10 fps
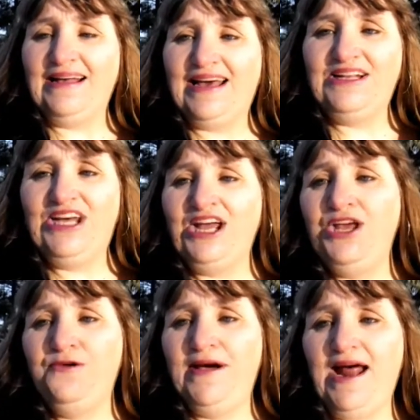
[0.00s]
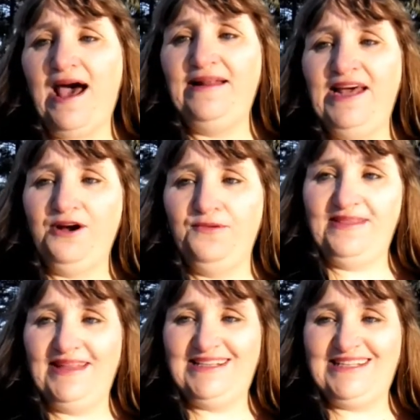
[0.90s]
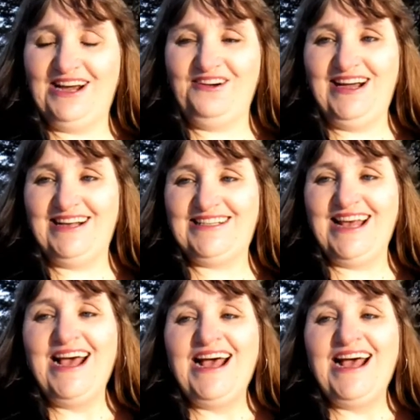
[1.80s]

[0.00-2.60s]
continuing on here with this series.